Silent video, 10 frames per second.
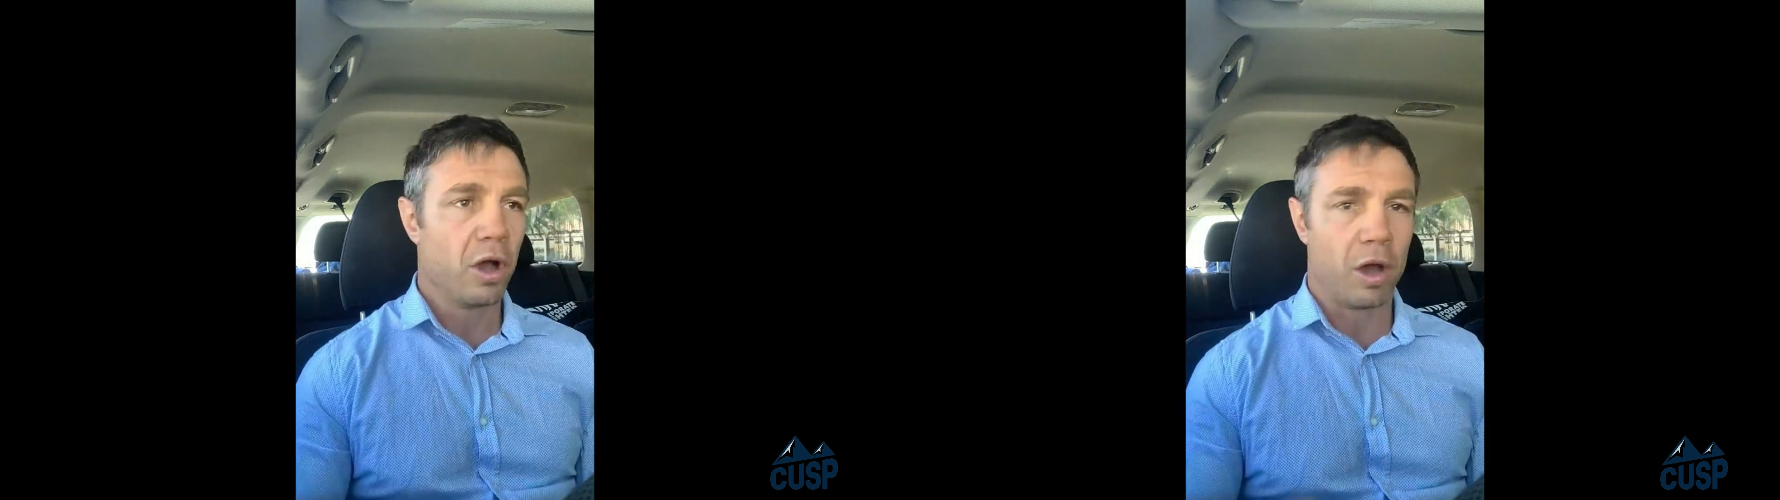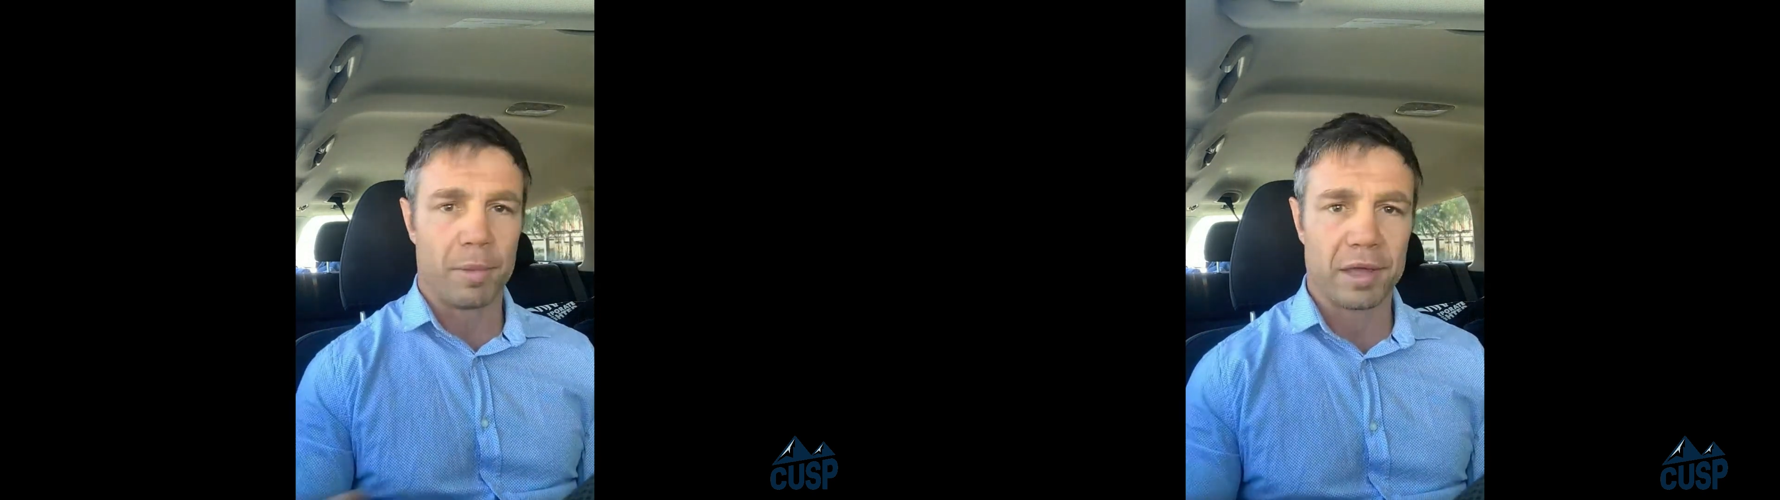
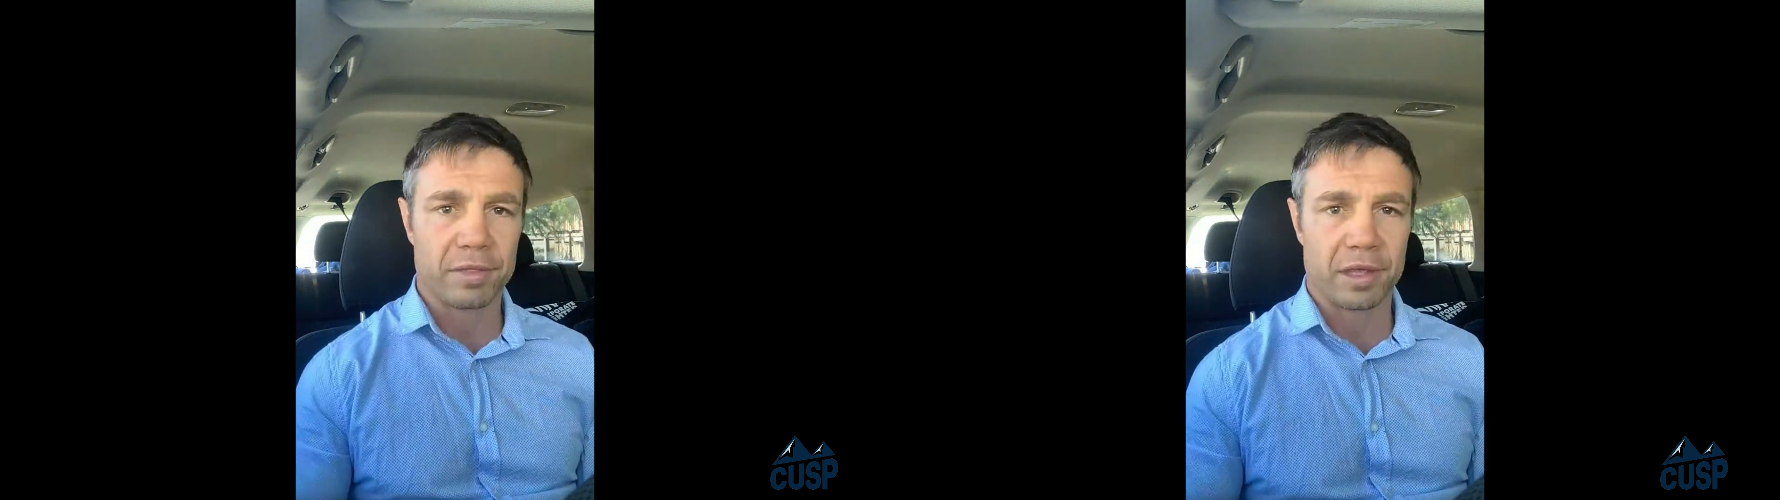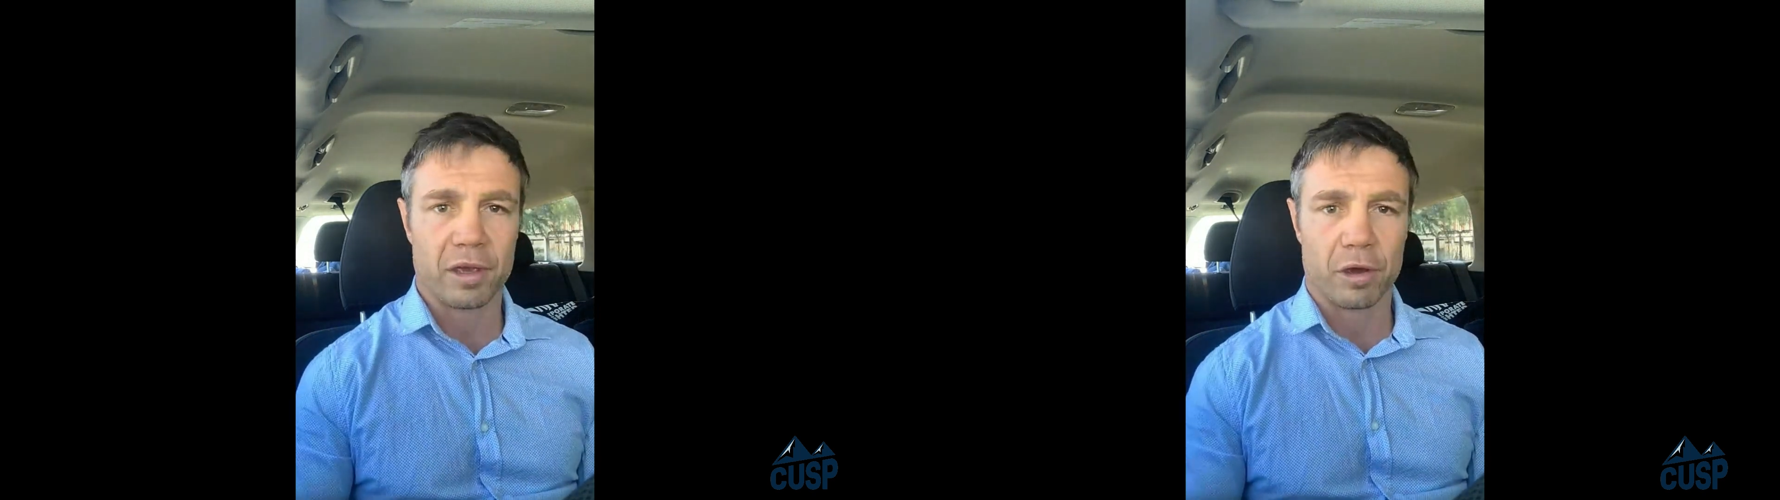I'm out
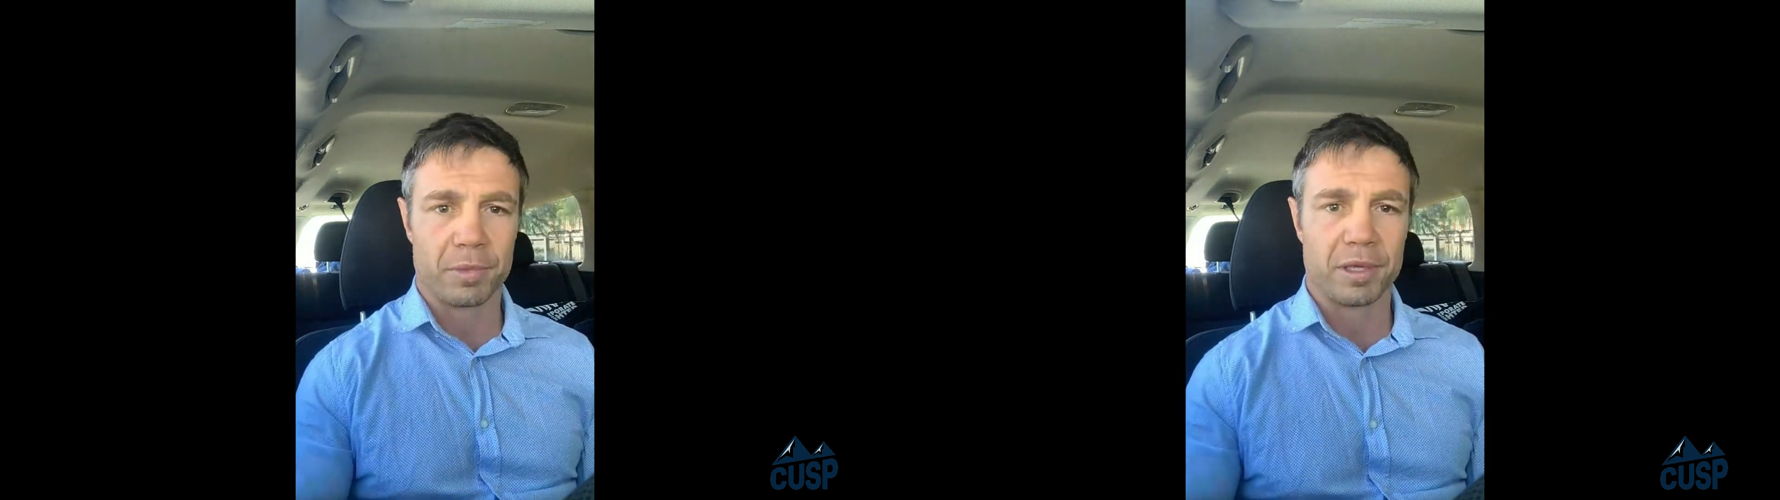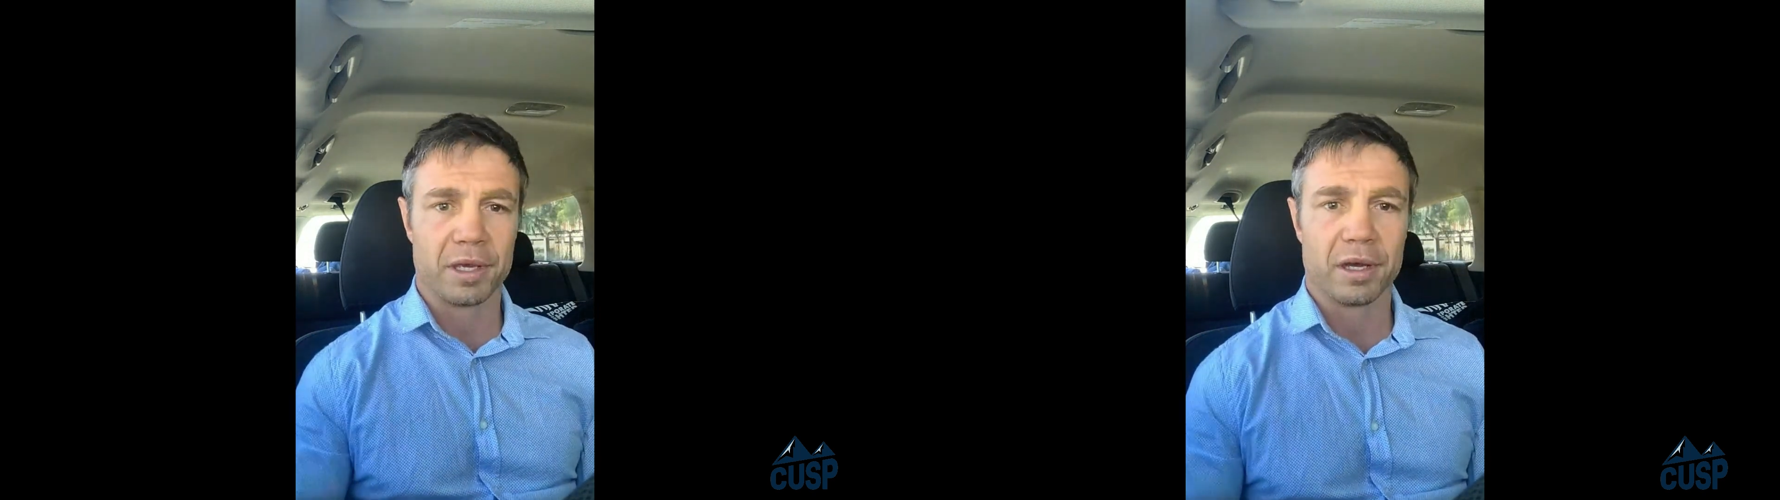there. I'm
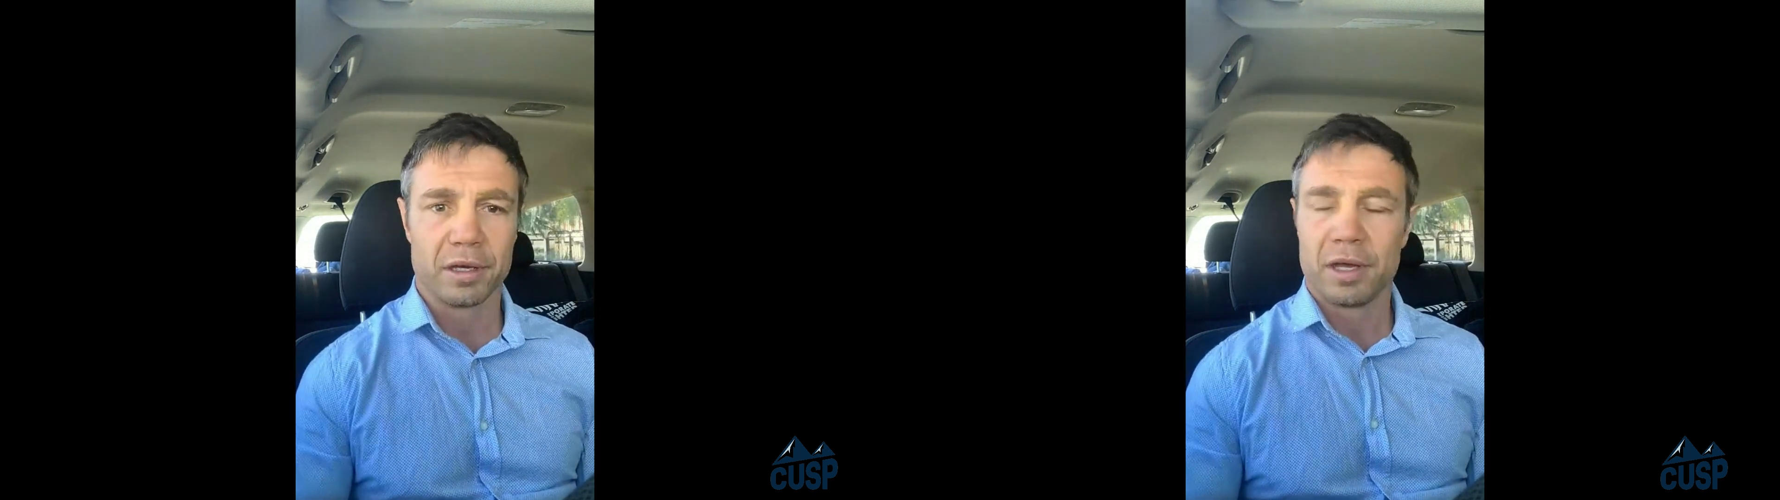here,